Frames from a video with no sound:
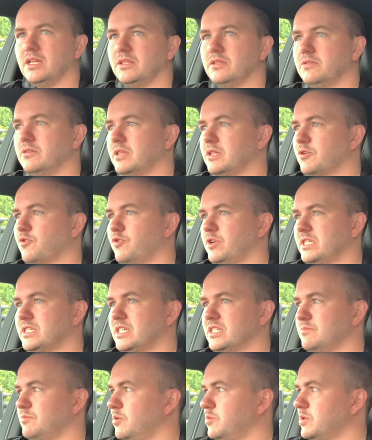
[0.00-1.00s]
The only
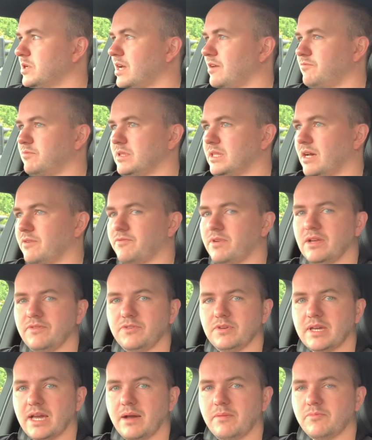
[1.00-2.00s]
criticism I would have with that rear
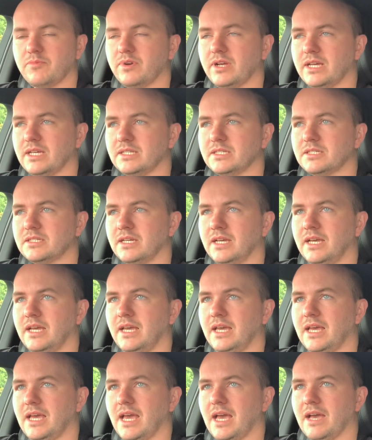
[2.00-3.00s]
view camera is
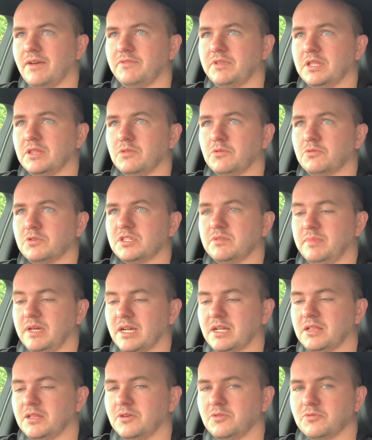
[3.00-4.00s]
everything looks a bit
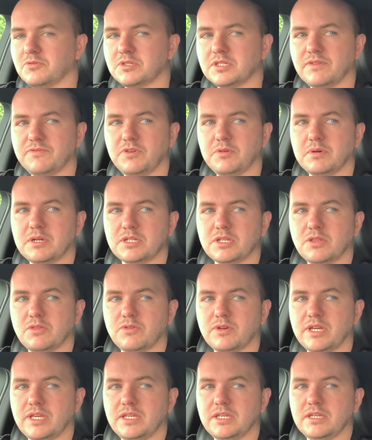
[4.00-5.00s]
close. If you actually
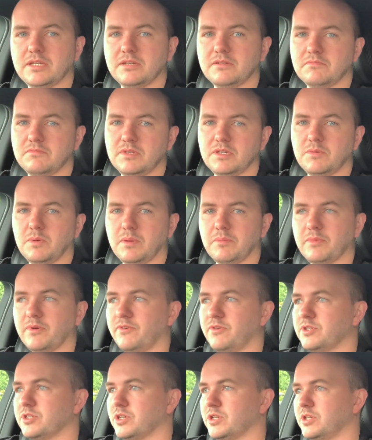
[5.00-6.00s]
look in your wing
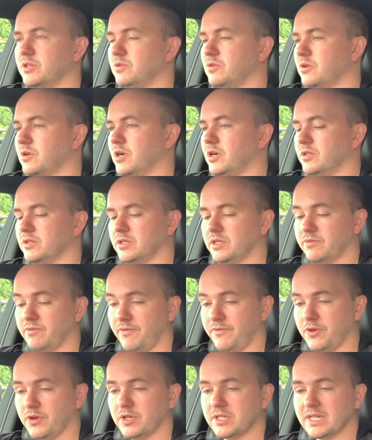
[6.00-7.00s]
mirrors, or you look on the
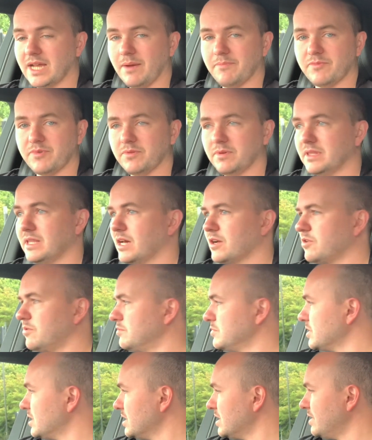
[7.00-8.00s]
reverse camera when that
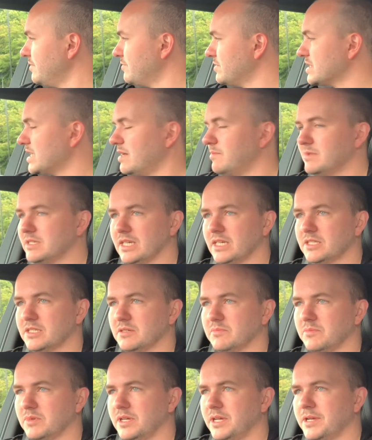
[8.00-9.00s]
comes on the infotainment
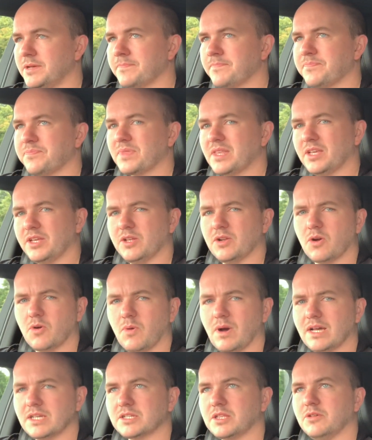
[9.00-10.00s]
system, you're not
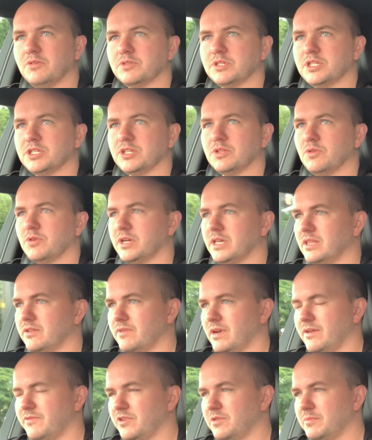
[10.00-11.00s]
quite as close as you look in the
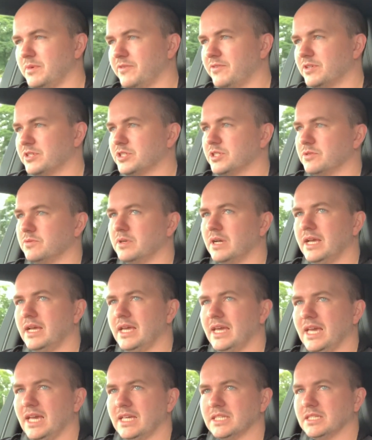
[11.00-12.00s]
rear view mirror, so
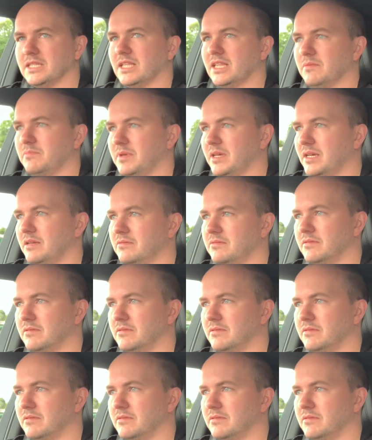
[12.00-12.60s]
it is a little bit